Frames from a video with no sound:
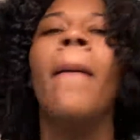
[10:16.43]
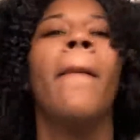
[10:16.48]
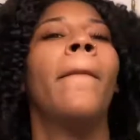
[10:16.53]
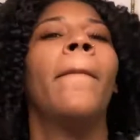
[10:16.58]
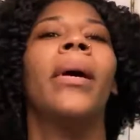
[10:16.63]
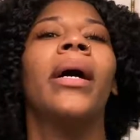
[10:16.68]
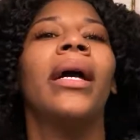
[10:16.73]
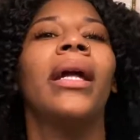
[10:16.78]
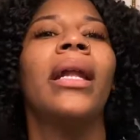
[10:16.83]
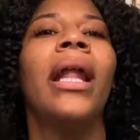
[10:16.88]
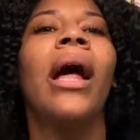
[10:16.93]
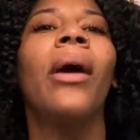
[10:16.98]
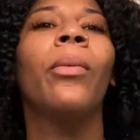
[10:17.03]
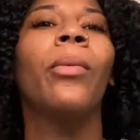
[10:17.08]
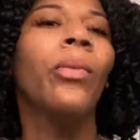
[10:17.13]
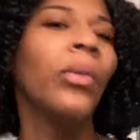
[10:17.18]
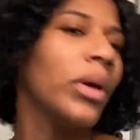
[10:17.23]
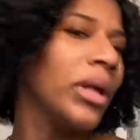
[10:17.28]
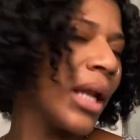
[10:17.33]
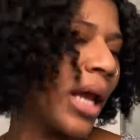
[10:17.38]
But I
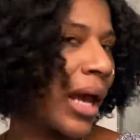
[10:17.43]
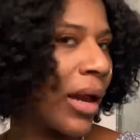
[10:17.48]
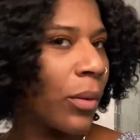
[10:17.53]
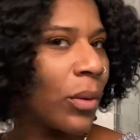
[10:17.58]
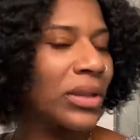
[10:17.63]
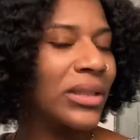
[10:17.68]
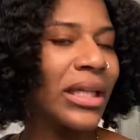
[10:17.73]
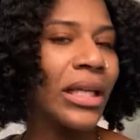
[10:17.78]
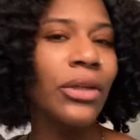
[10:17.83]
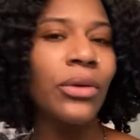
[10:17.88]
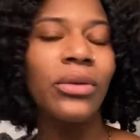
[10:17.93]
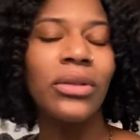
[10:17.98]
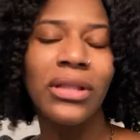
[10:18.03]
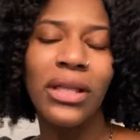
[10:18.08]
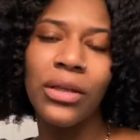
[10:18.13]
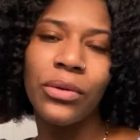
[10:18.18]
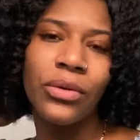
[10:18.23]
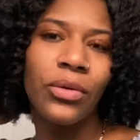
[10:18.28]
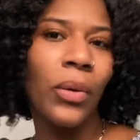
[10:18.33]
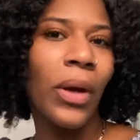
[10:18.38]
would have, once I noticed that
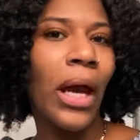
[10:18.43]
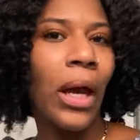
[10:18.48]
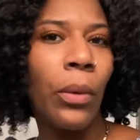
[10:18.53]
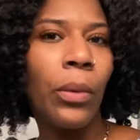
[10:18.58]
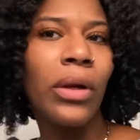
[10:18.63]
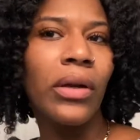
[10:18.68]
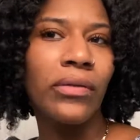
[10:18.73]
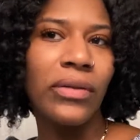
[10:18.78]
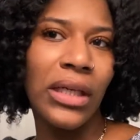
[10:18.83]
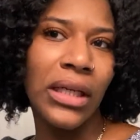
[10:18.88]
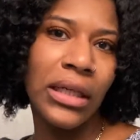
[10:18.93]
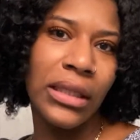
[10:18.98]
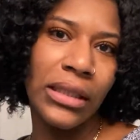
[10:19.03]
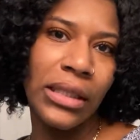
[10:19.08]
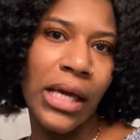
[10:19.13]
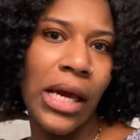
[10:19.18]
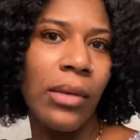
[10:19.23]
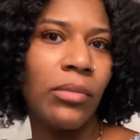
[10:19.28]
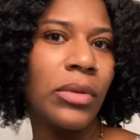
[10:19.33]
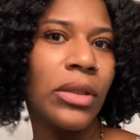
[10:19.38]
it was wet, I would have taken
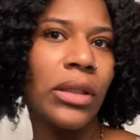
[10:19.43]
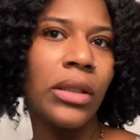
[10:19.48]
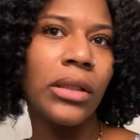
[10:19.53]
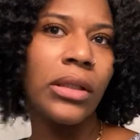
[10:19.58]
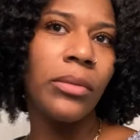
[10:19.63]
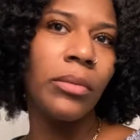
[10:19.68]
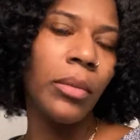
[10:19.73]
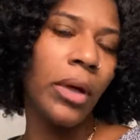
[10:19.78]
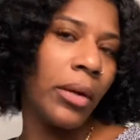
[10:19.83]
time to